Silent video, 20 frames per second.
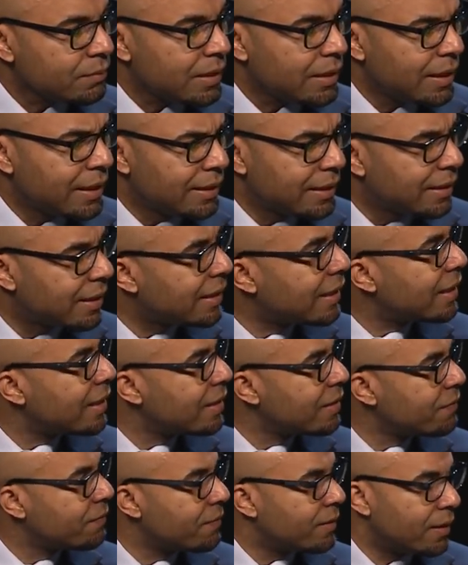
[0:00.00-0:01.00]
I think,
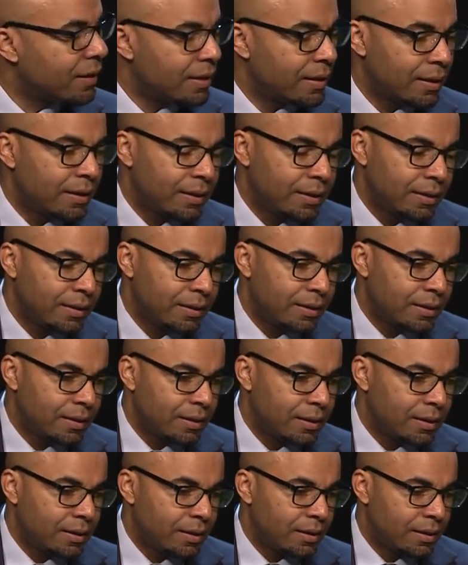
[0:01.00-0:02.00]
clarify
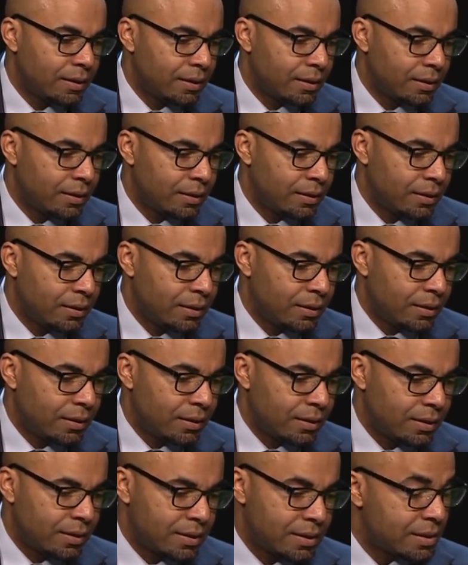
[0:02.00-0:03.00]

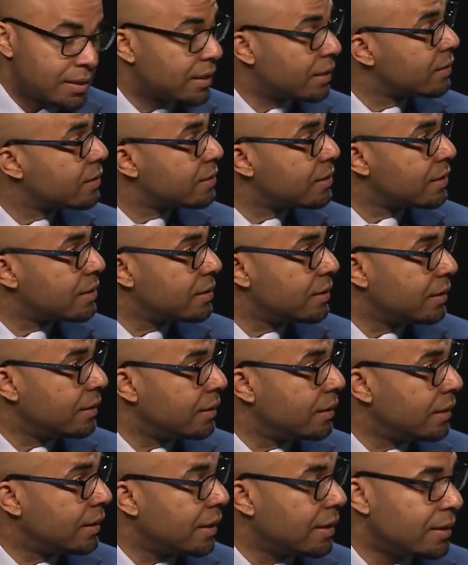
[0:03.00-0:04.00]
the skill sets
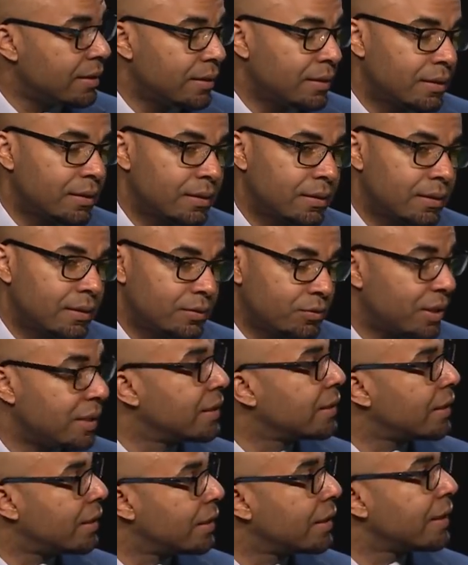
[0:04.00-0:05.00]
needed. I
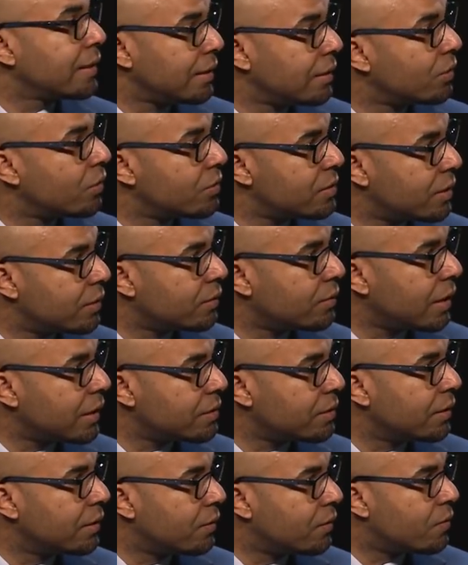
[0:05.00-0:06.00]
think those are
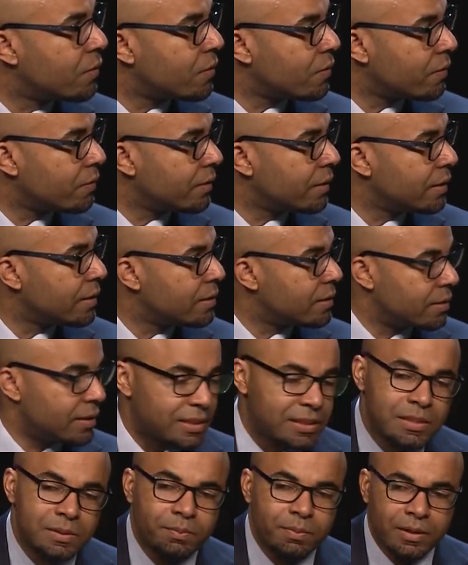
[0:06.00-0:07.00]
actually core reasons.
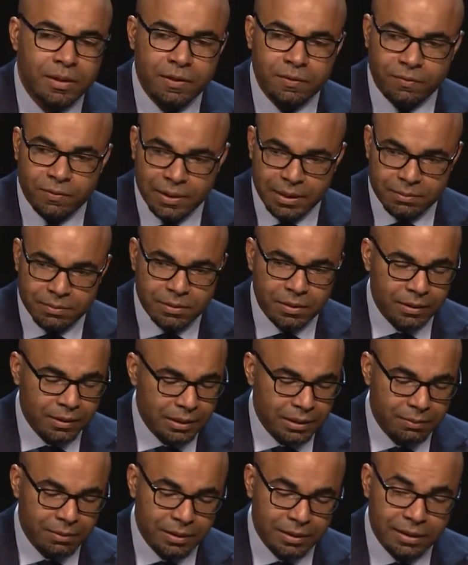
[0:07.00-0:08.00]
This is part of why I'm
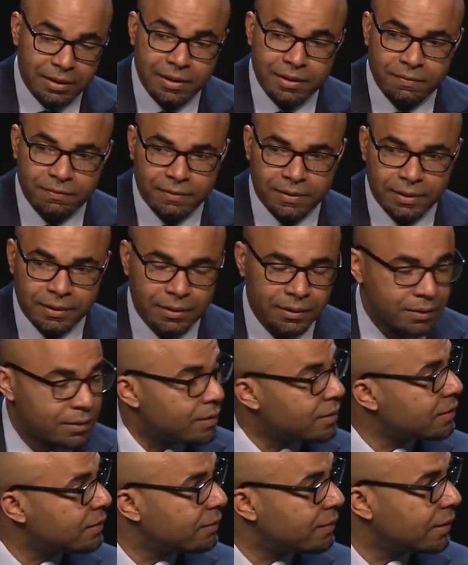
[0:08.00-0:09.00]
talking about clarifying and
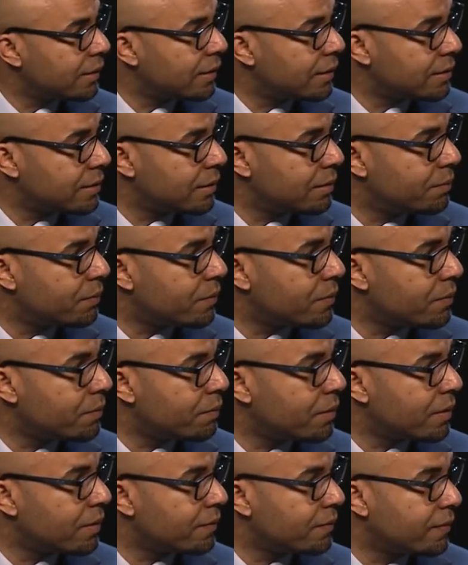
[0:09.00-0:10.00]
cultivating as an important
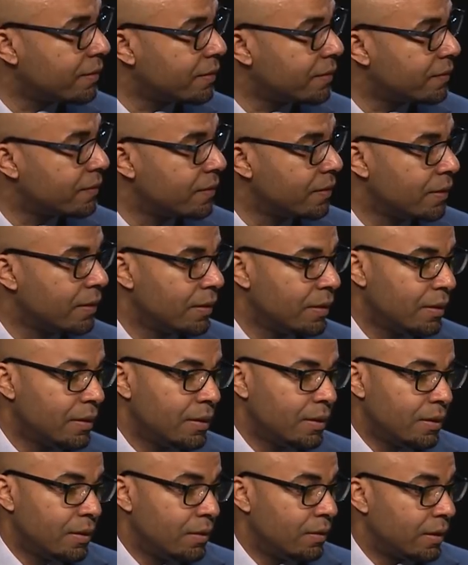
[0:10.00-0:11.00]
part of this.
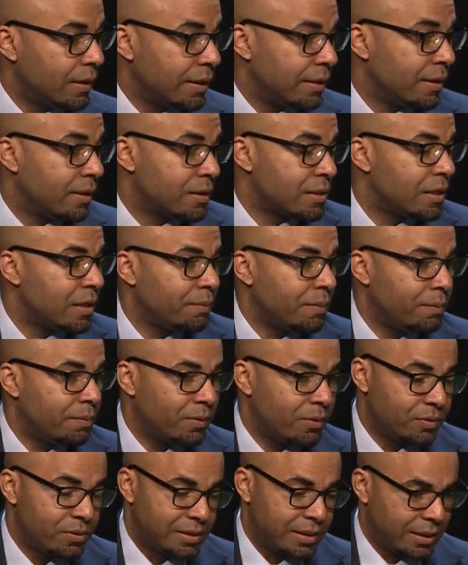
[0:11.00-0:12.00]
Look, there's going to be
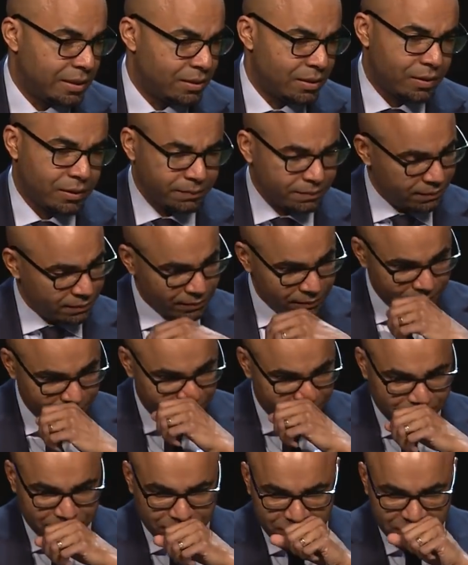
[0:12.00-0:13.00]
people who say, no,
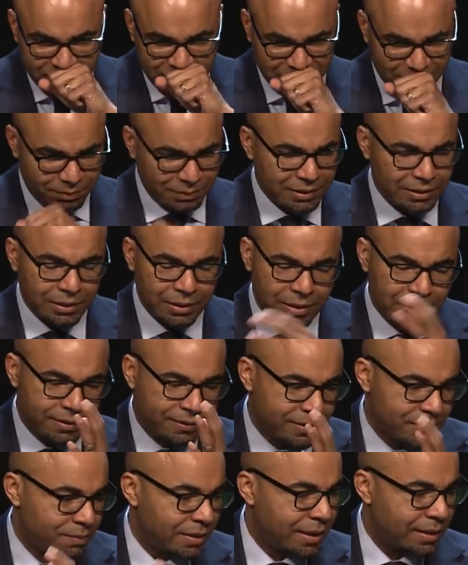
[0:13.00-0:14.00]
none of
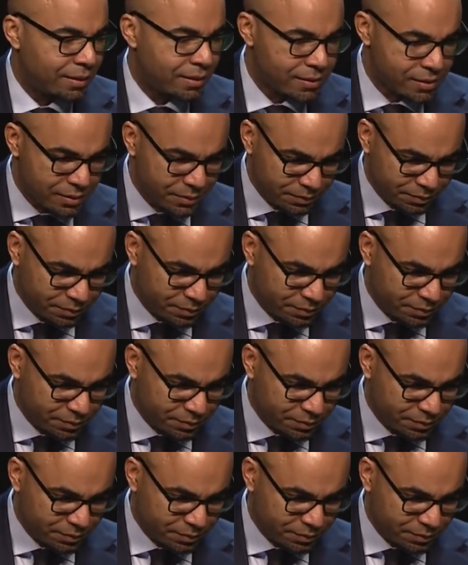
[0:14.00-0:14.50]
this matters,